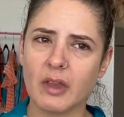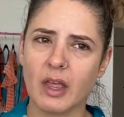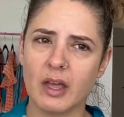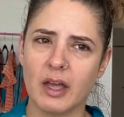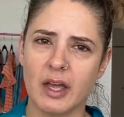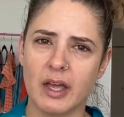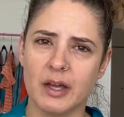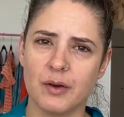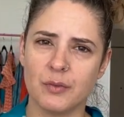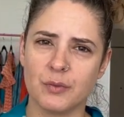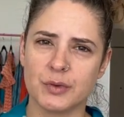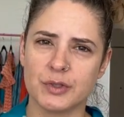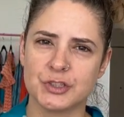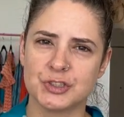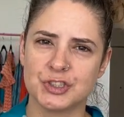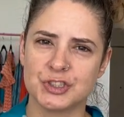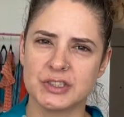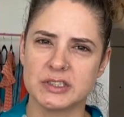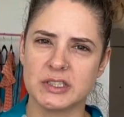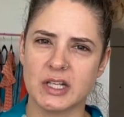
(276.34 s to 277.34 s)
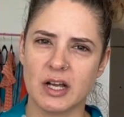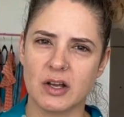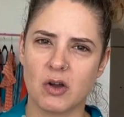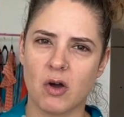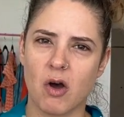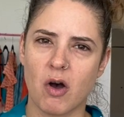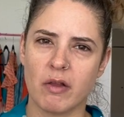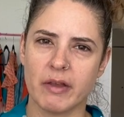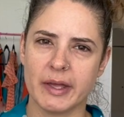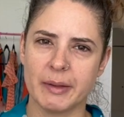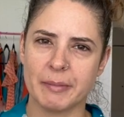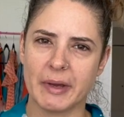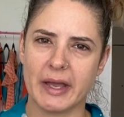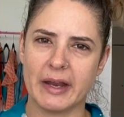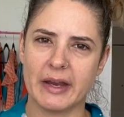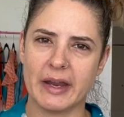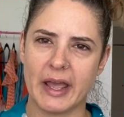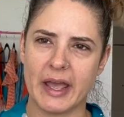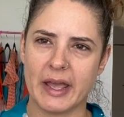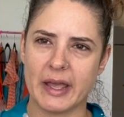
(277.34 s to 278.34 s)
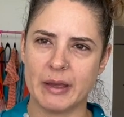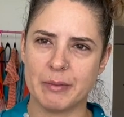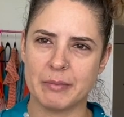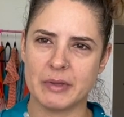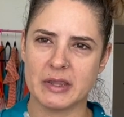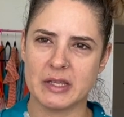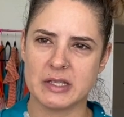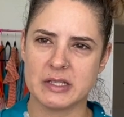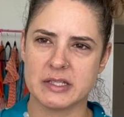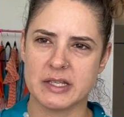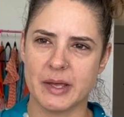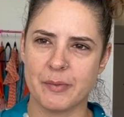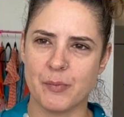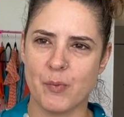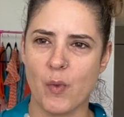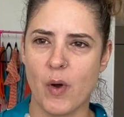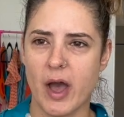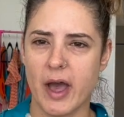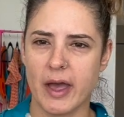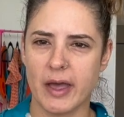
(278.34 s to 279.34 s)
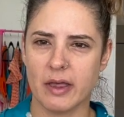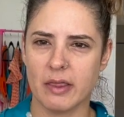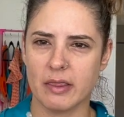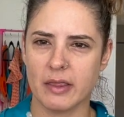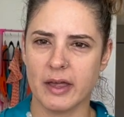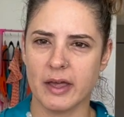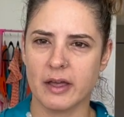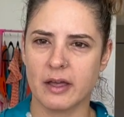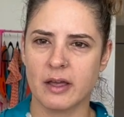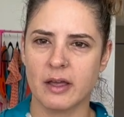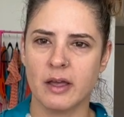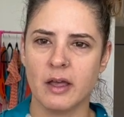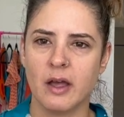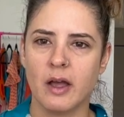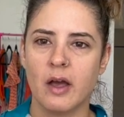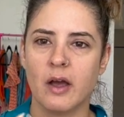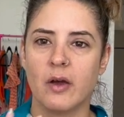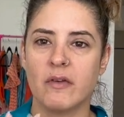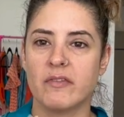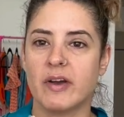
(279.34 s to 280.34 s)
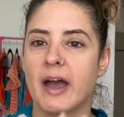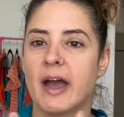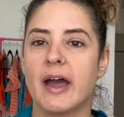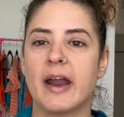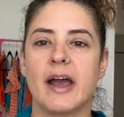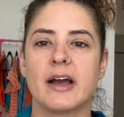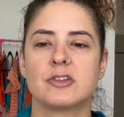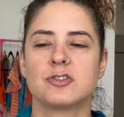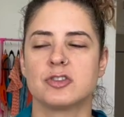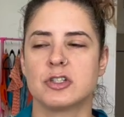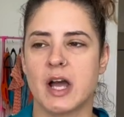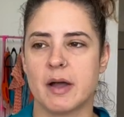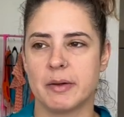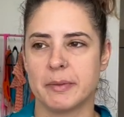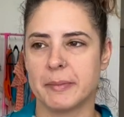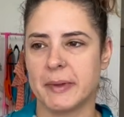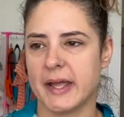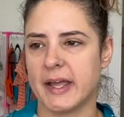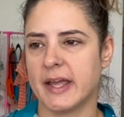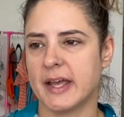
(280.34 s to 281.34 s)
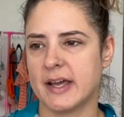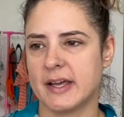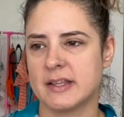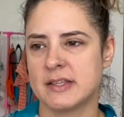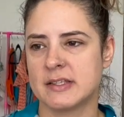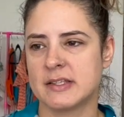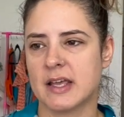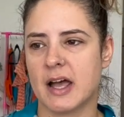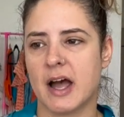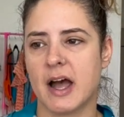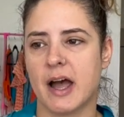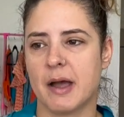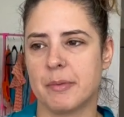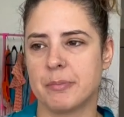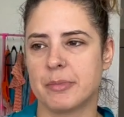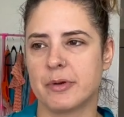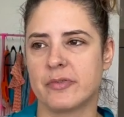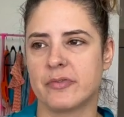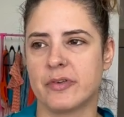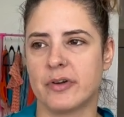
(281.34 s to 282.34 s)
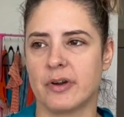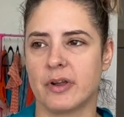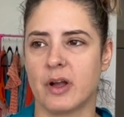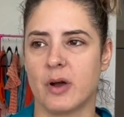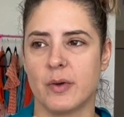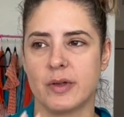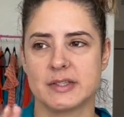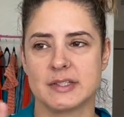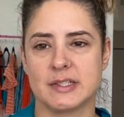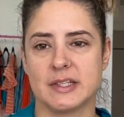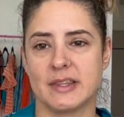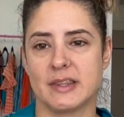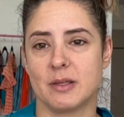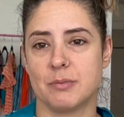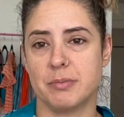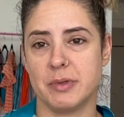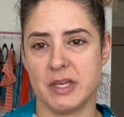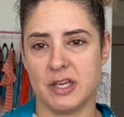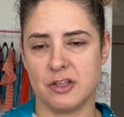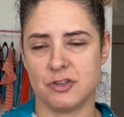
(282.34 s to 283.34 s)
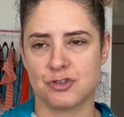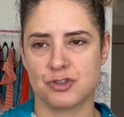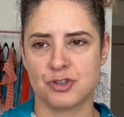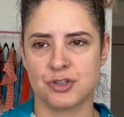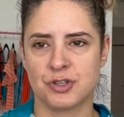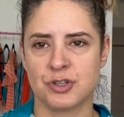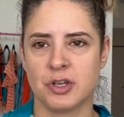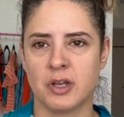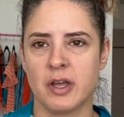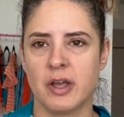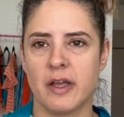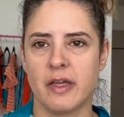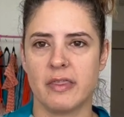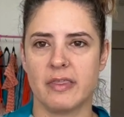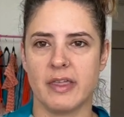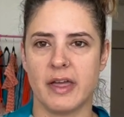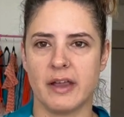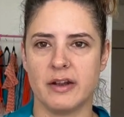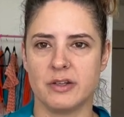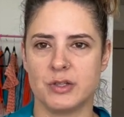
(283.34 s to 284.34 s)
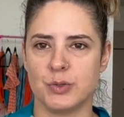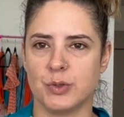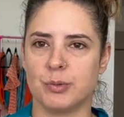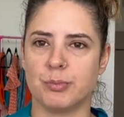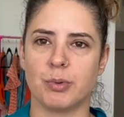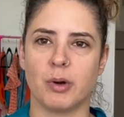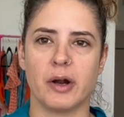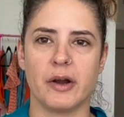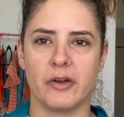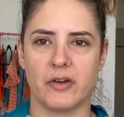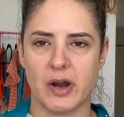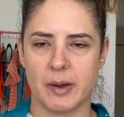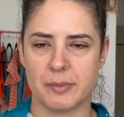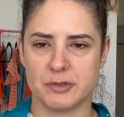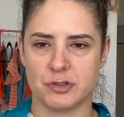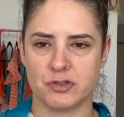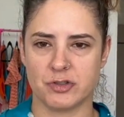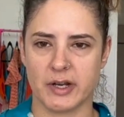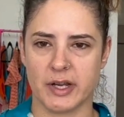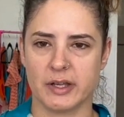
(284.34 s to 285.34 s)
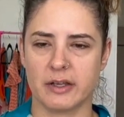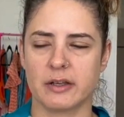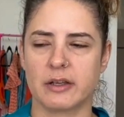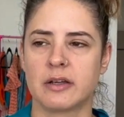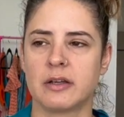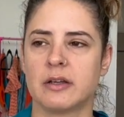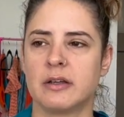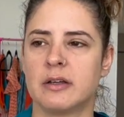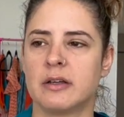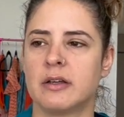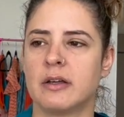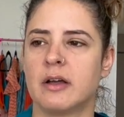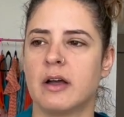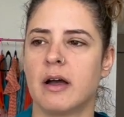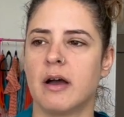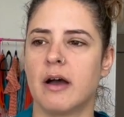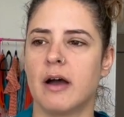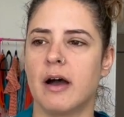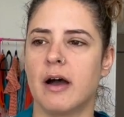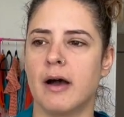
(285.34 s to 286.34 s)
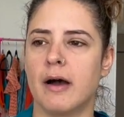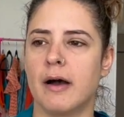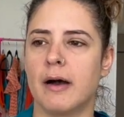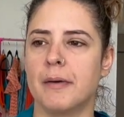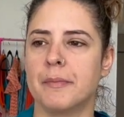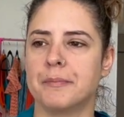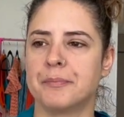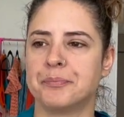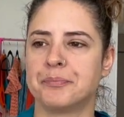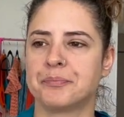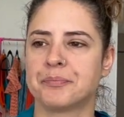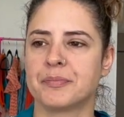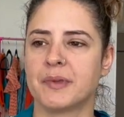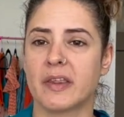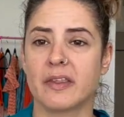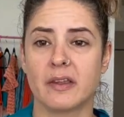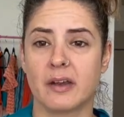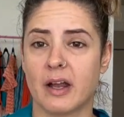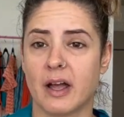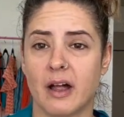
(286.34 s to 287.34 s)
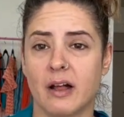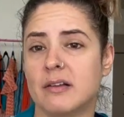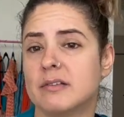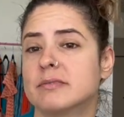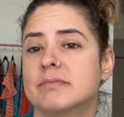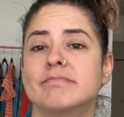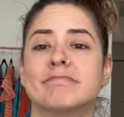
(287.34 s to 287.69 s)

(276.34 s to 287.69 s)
it was just not calling my name in the same way. Like if I had extra time on my hands, I preferred going to like the beach than to a bar to grab a drink. Um, not that I'll